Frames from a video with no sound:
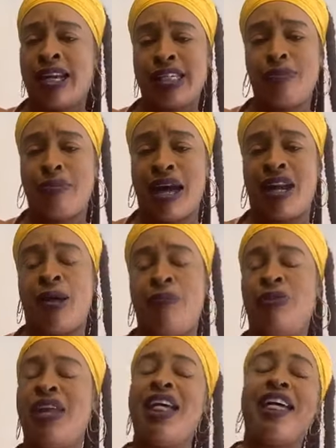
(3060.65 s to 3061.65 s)
It doesn't
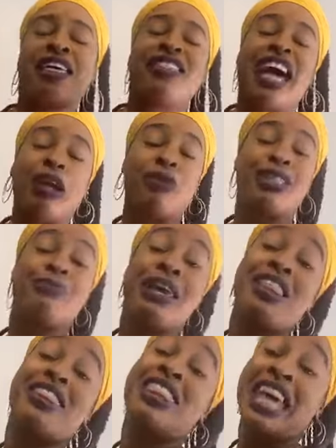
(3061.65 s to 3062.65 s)
matter. That was
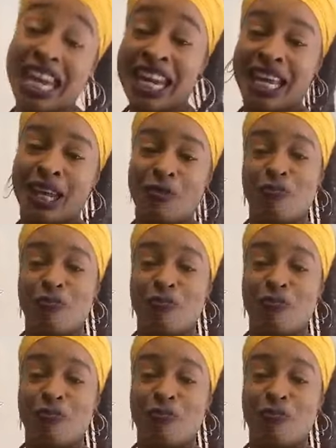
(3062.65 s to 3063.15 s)
me then.